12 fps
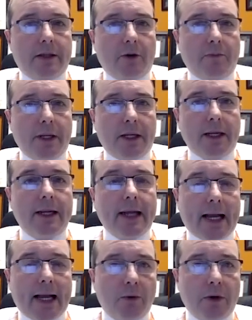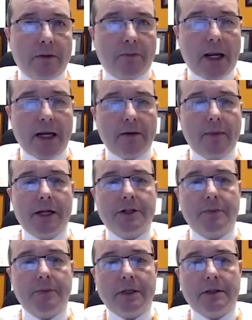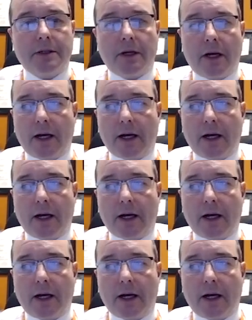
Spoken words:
there'd be inadequate pain management,